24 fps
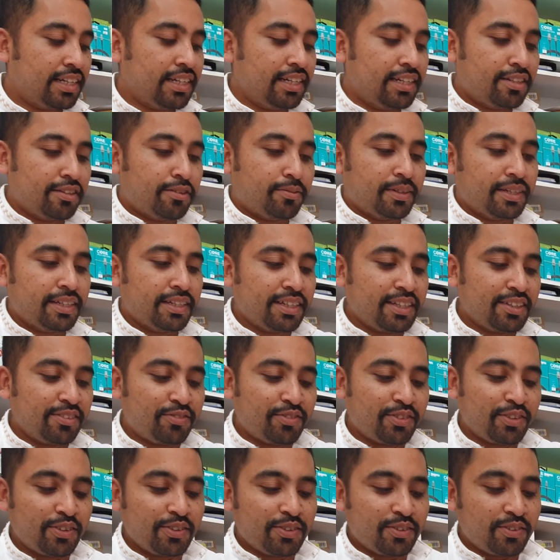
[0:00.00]
little bit
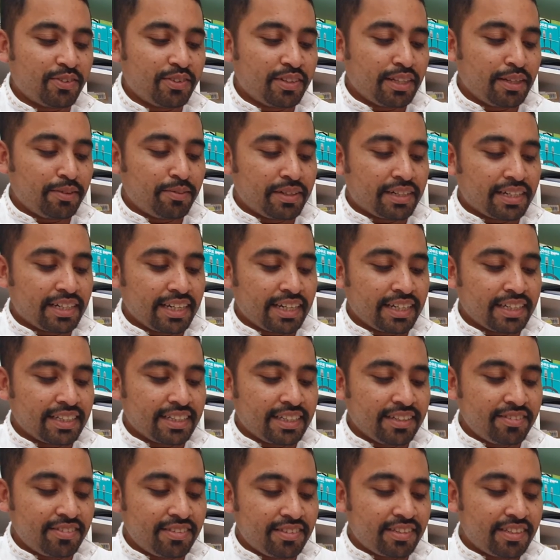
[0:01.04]
if you leave it like
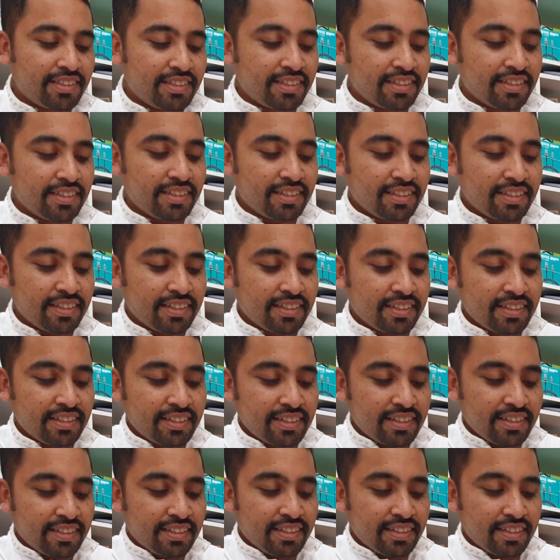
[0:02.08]
this,
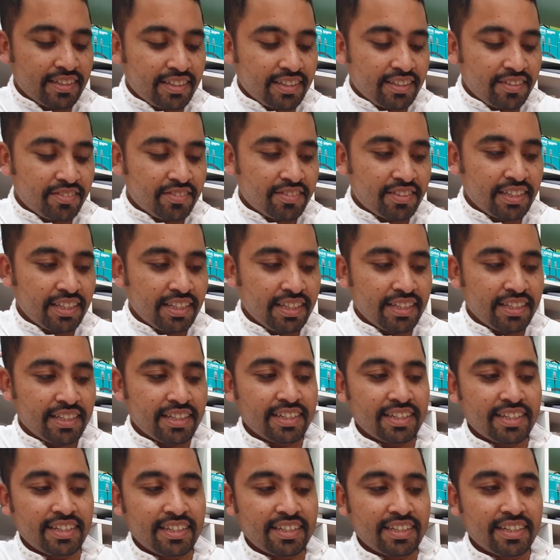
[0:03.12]
you see,
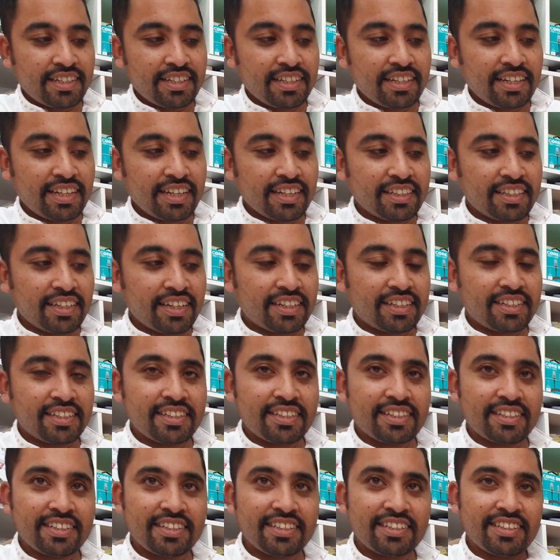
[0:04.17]
like that.
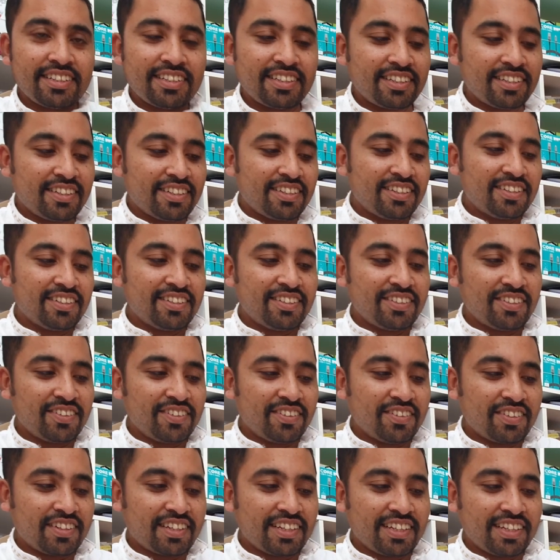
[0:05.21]

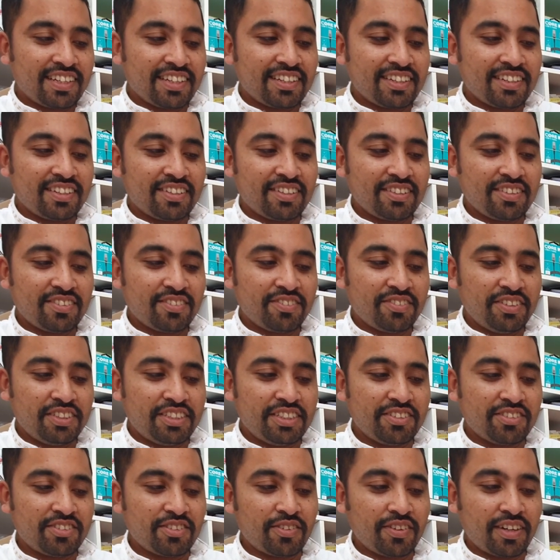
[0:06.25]
Okay, which
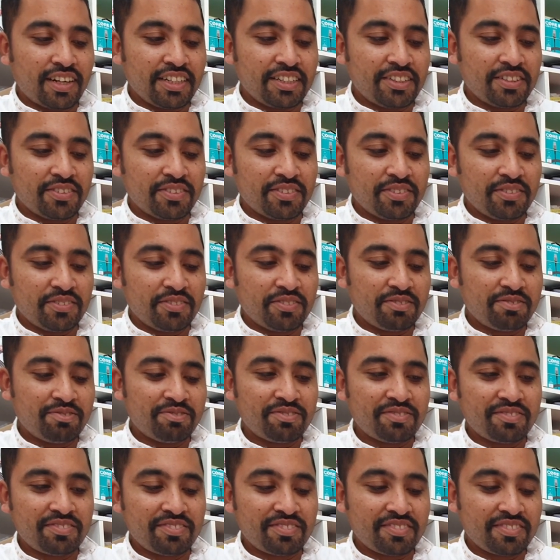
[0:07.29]
is not ideal,
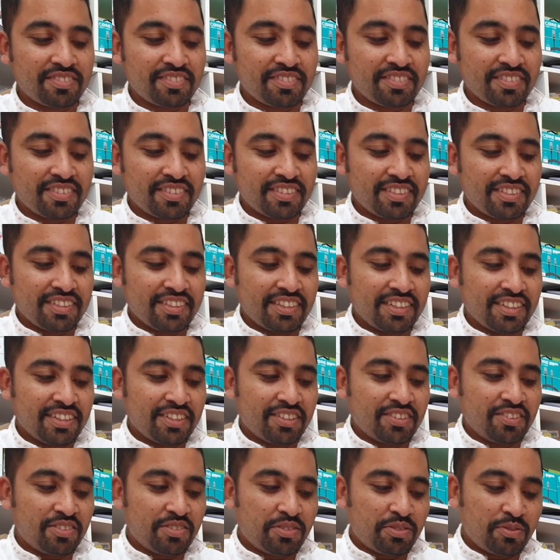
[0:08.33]
you
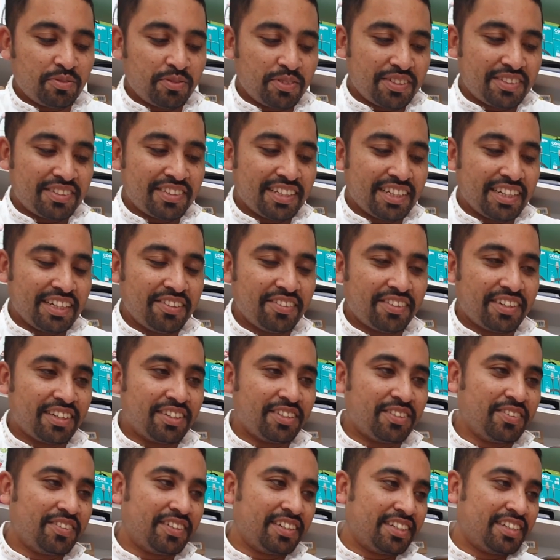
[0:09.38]
know, but still you can
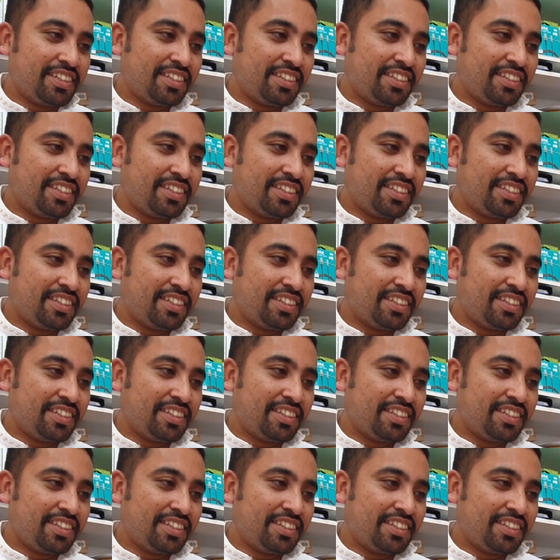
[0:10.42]
do it.